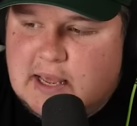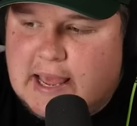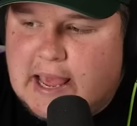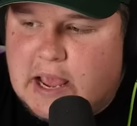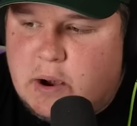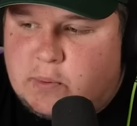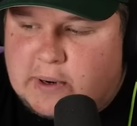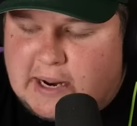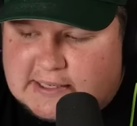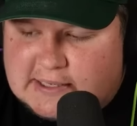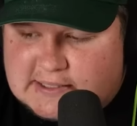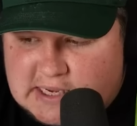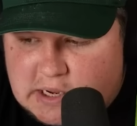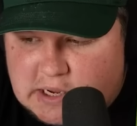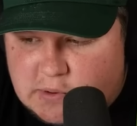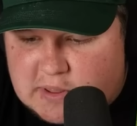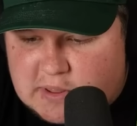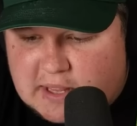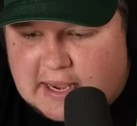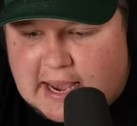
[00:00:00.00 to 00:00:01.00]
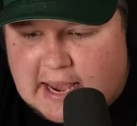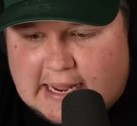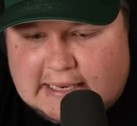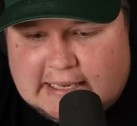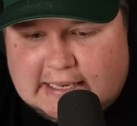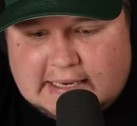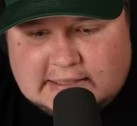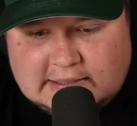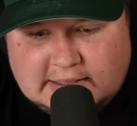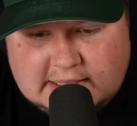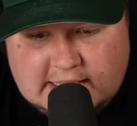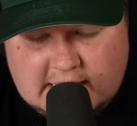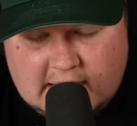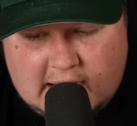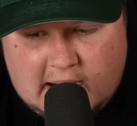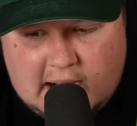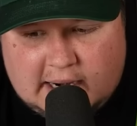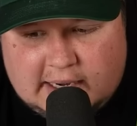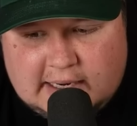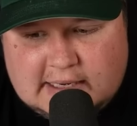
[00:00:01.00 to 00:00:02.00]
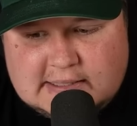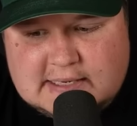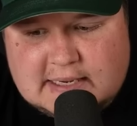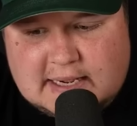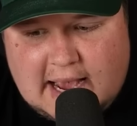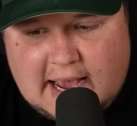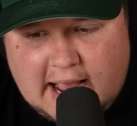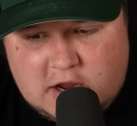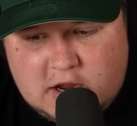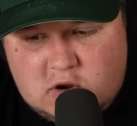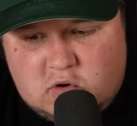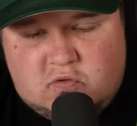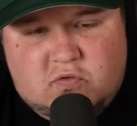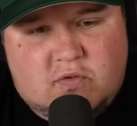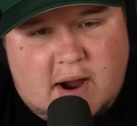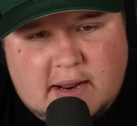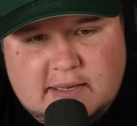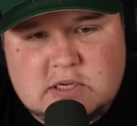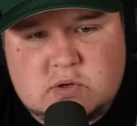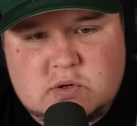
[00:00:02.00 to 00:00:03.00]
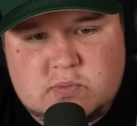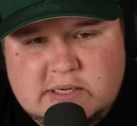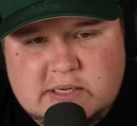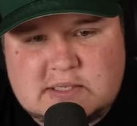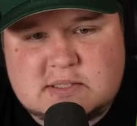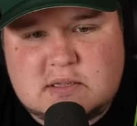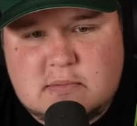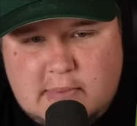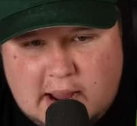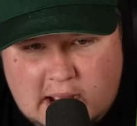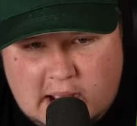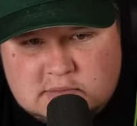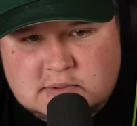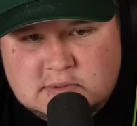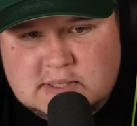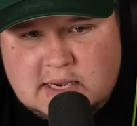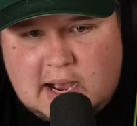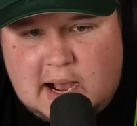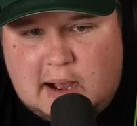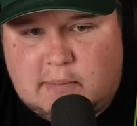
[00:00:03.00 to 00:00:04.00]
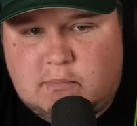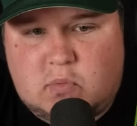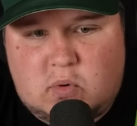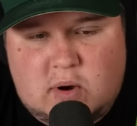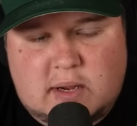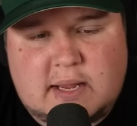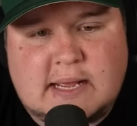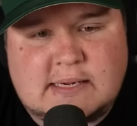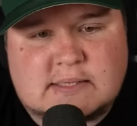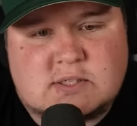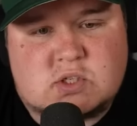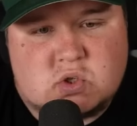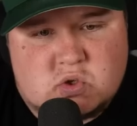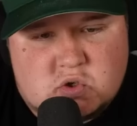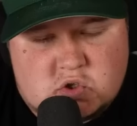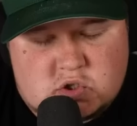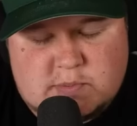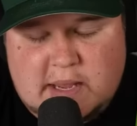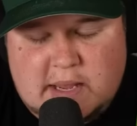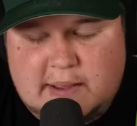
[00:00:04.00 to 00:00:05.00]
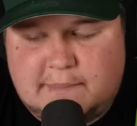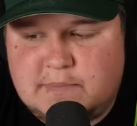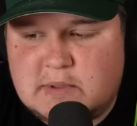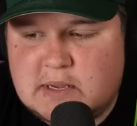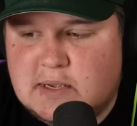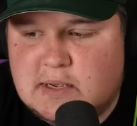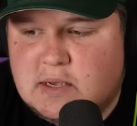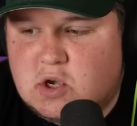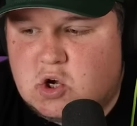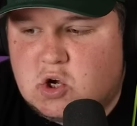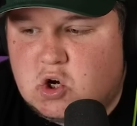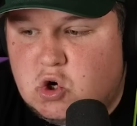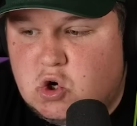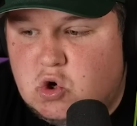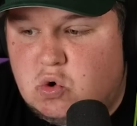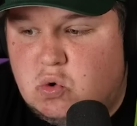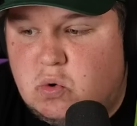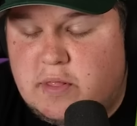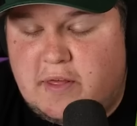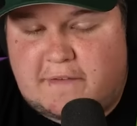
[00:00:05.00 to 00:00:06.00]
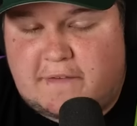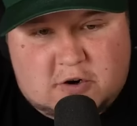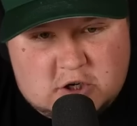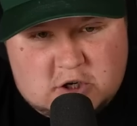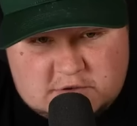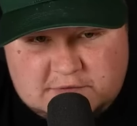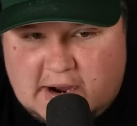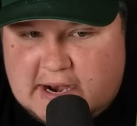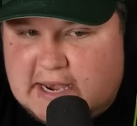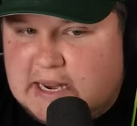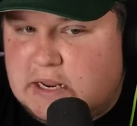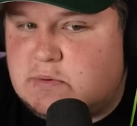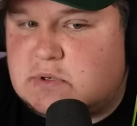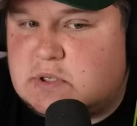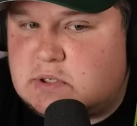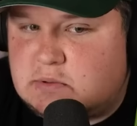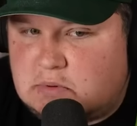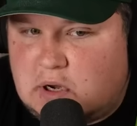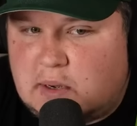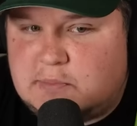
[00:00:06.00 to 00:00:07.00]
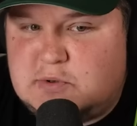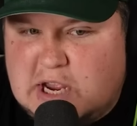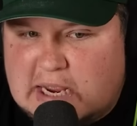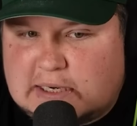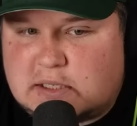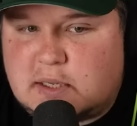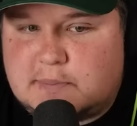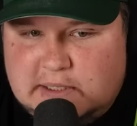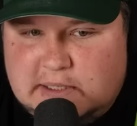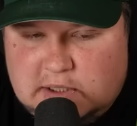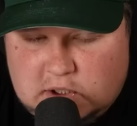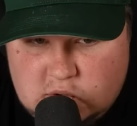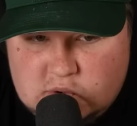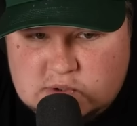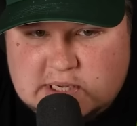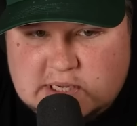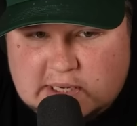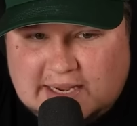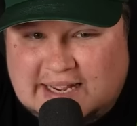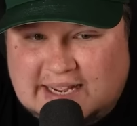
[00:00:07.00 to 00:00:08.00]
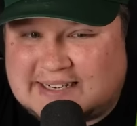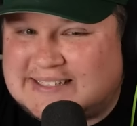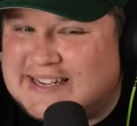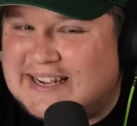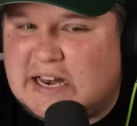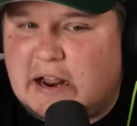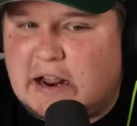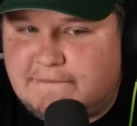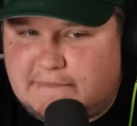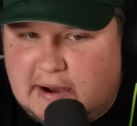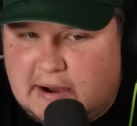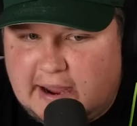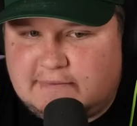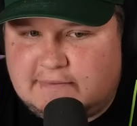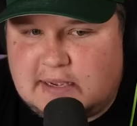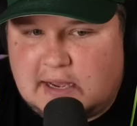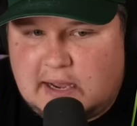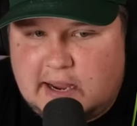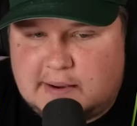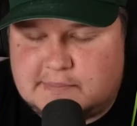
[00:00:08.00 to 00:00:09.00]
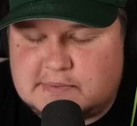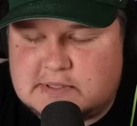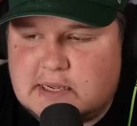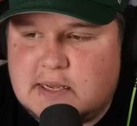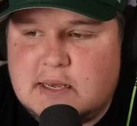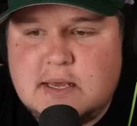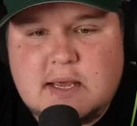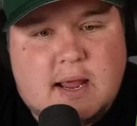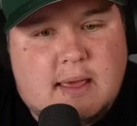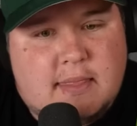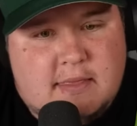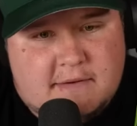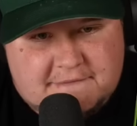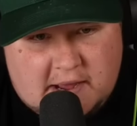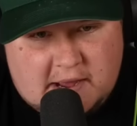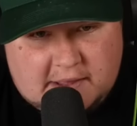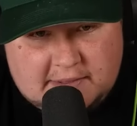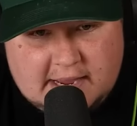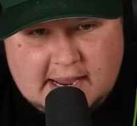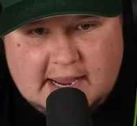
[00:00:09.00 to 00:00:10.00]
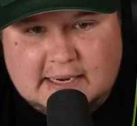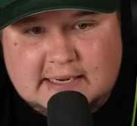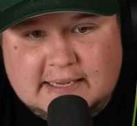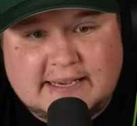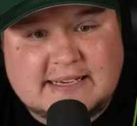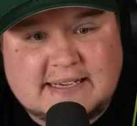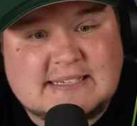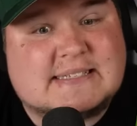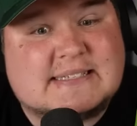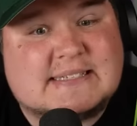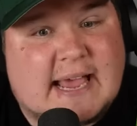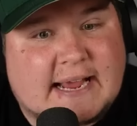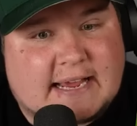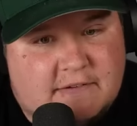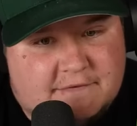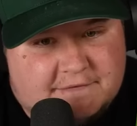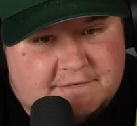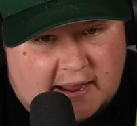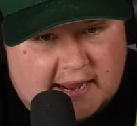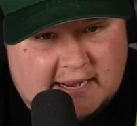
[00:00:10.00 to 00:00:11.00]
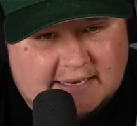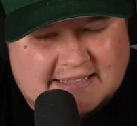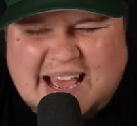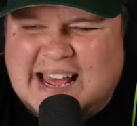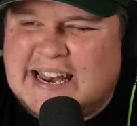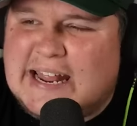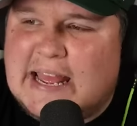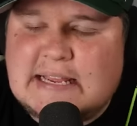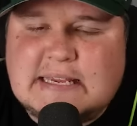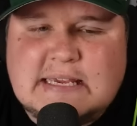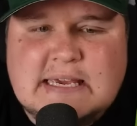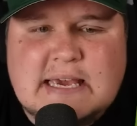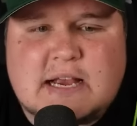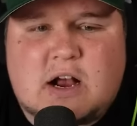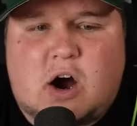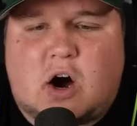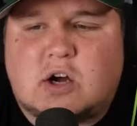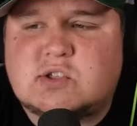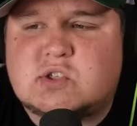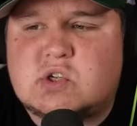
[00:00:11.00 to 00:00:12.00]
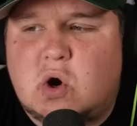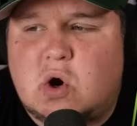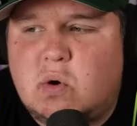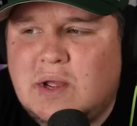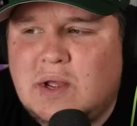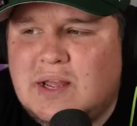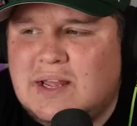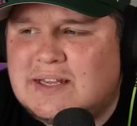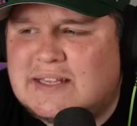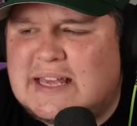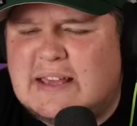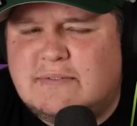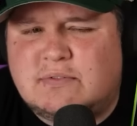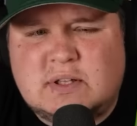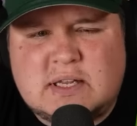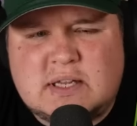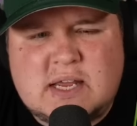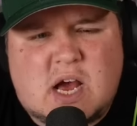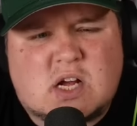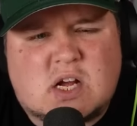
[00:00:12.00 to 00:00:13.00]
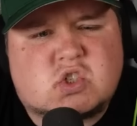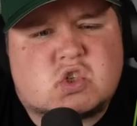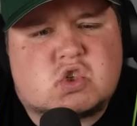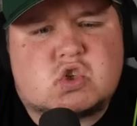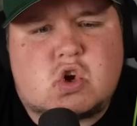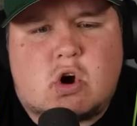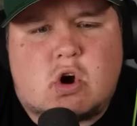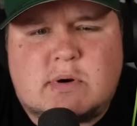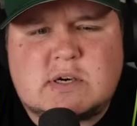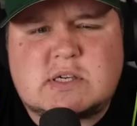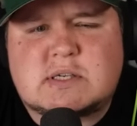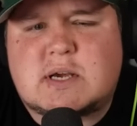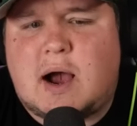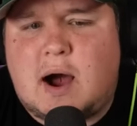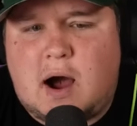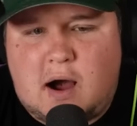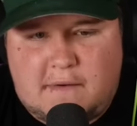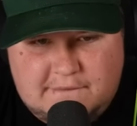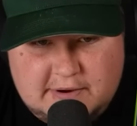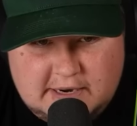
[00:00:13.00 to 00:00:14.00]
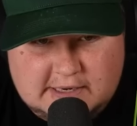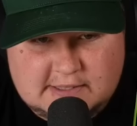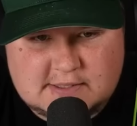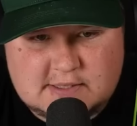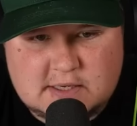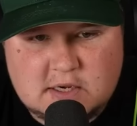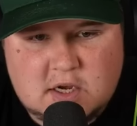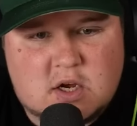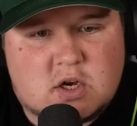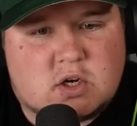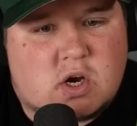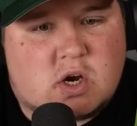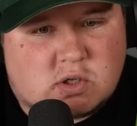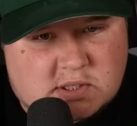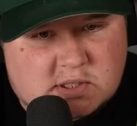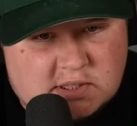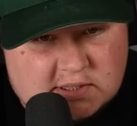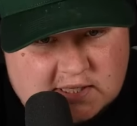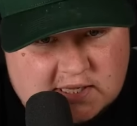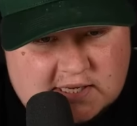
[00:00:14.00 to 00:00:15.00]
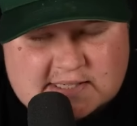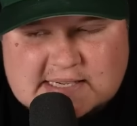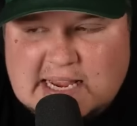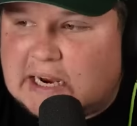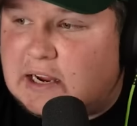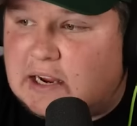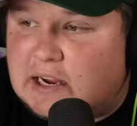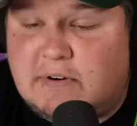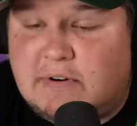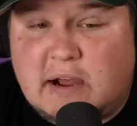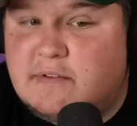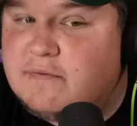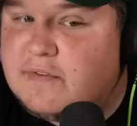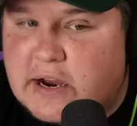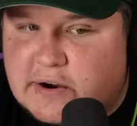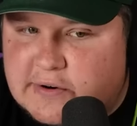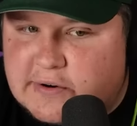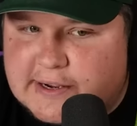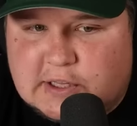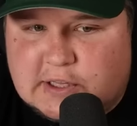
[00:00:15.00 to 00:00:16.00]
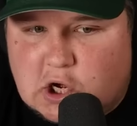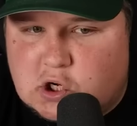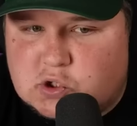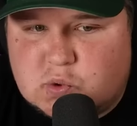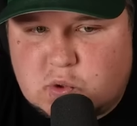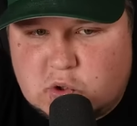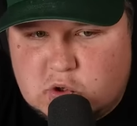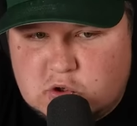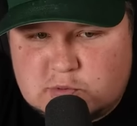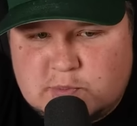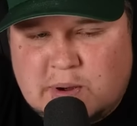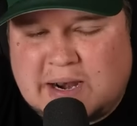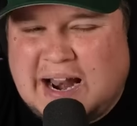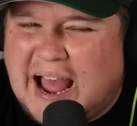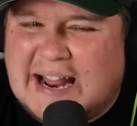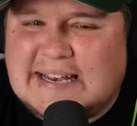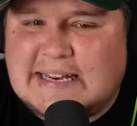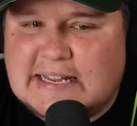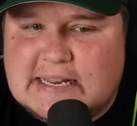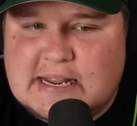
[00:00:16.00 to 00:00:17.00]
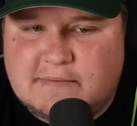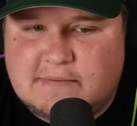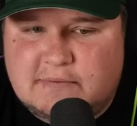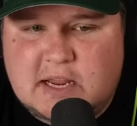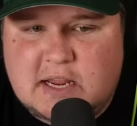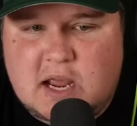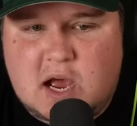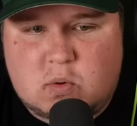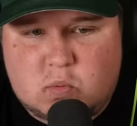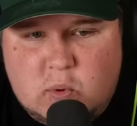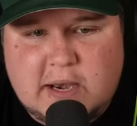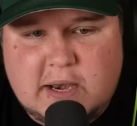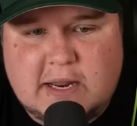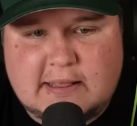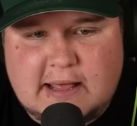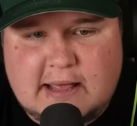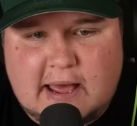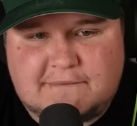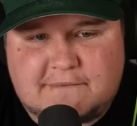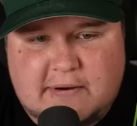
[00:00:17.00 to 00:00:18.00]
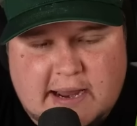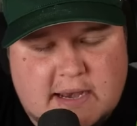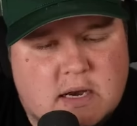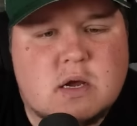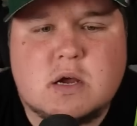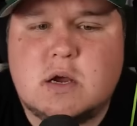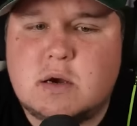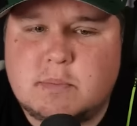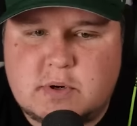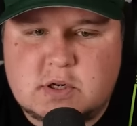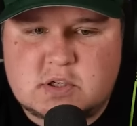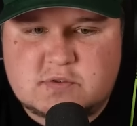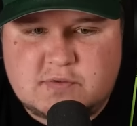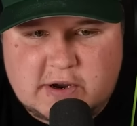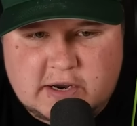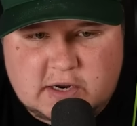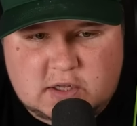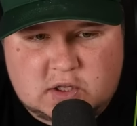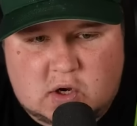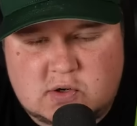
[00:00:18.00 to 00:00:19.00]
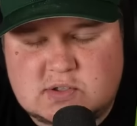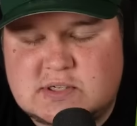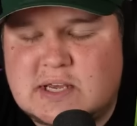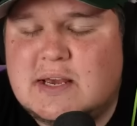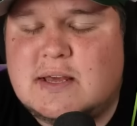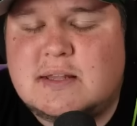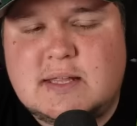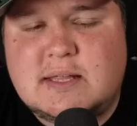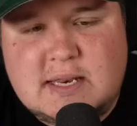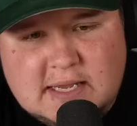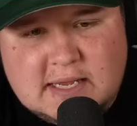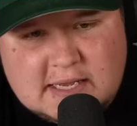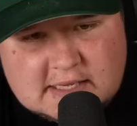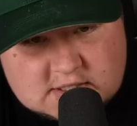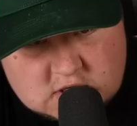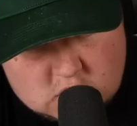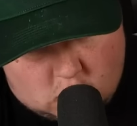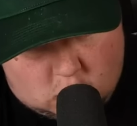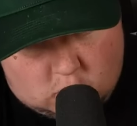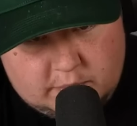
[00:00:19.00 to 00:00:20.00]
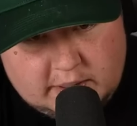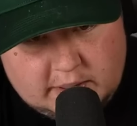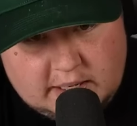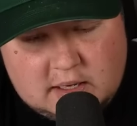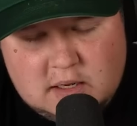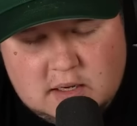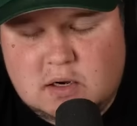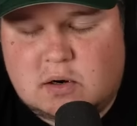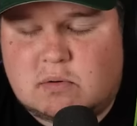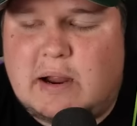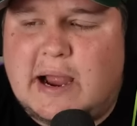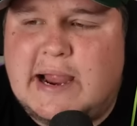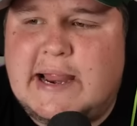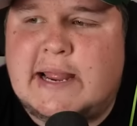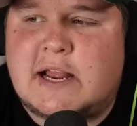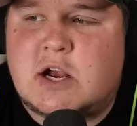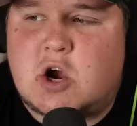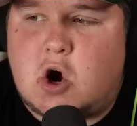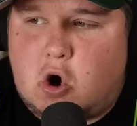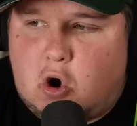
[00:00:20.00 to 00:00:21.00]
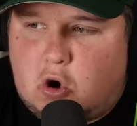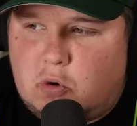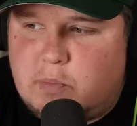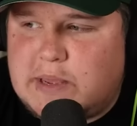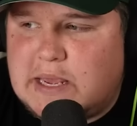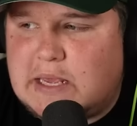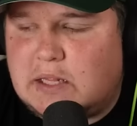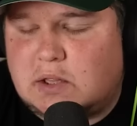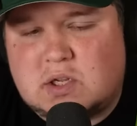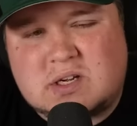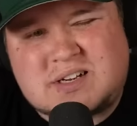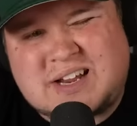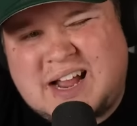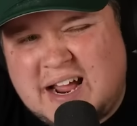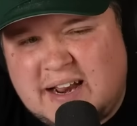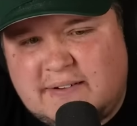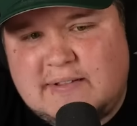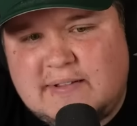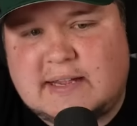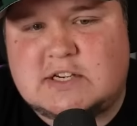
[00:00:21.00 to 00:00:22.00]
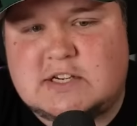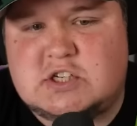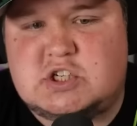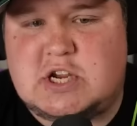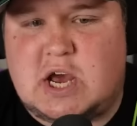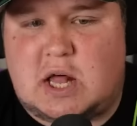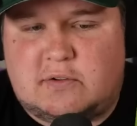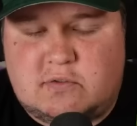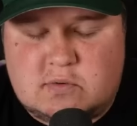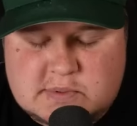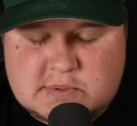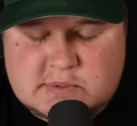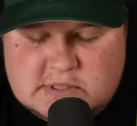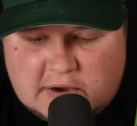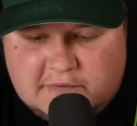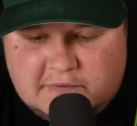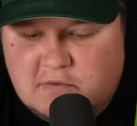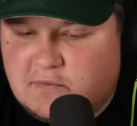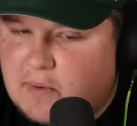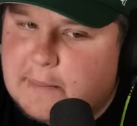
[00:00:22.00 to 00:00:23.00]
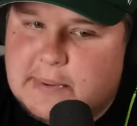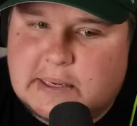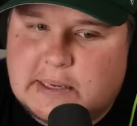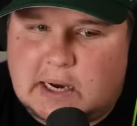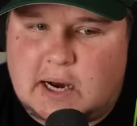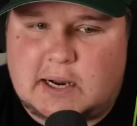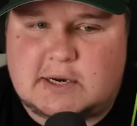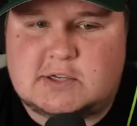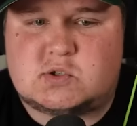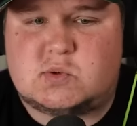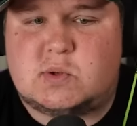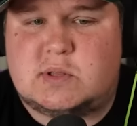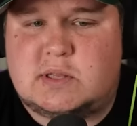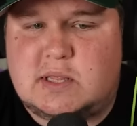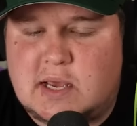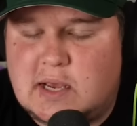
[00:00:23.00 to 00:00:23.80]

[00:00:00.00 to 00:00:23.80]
And what I see with a guy like Leon is a guy who finally reached the mountaintop against Usman, who the first fight he was objectively losing, got taken out five times and then found the head kick. Second fight, that head kick also gave Leon so much confidence. Goes into the second fight, very close with Usman. I did have Leon winning that fight, but it was very close. Then he gets Colby, right? And Colby looked kind of like a shell of himself, if I'm being honest with you.